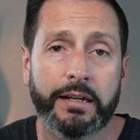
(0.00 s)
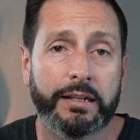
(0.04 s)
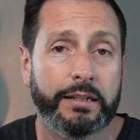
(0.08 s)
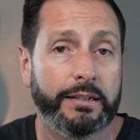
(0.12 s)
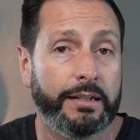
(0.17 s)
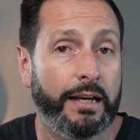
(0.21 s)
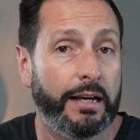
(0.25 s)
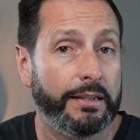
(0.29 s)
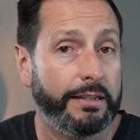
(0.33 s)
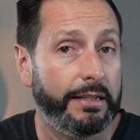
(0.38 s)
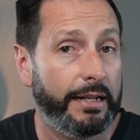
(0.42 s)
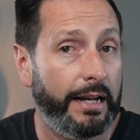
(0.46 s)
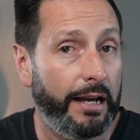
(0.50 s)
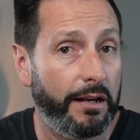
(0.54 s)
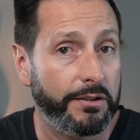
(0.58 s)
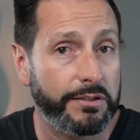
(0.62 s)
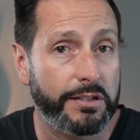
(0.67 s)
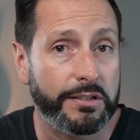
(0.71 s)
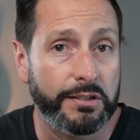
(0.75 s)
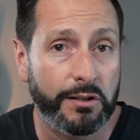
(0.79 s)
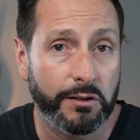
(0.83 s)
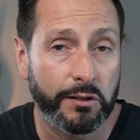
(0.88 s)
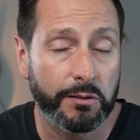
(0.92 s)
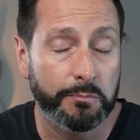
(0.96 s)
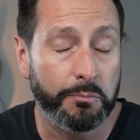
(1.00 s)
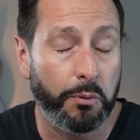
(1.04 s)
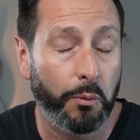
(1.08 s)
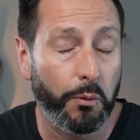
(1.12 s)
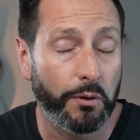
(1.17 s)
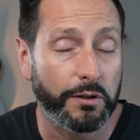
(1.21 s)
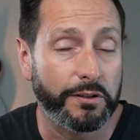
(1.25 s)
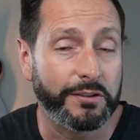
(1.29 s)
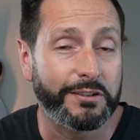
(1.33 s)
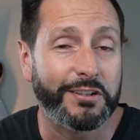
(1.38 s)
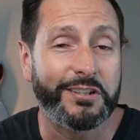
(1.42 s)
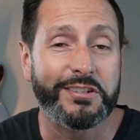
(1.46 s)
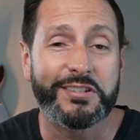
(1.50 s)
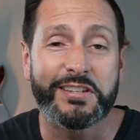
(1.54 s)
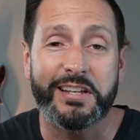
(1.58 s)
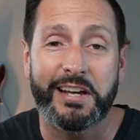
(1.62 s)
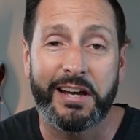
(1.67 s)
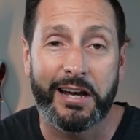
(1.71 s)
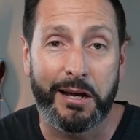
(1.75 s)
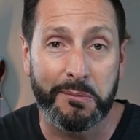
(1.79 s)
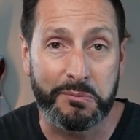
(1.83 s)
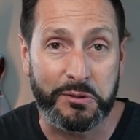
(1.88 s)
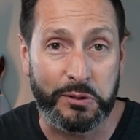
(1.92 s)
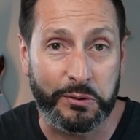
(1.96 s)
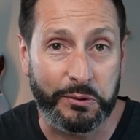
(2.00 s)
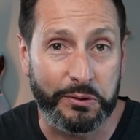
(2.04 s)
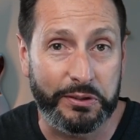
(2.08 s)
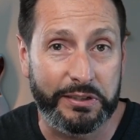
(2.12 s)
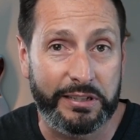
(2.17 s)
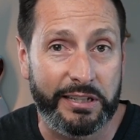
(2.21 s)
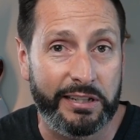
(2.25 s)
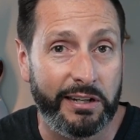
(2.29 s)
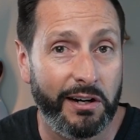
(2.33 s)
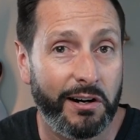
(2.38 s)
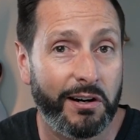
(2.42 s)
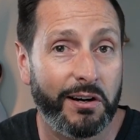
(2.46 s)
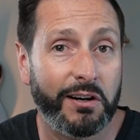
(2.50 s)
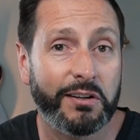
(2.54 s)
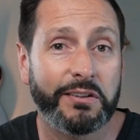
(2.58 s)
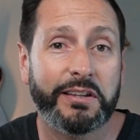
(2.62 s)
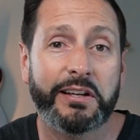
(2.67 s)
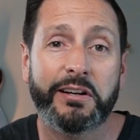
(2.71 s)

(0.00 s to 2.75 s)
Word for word: Not that houses are important, because they absolutely are.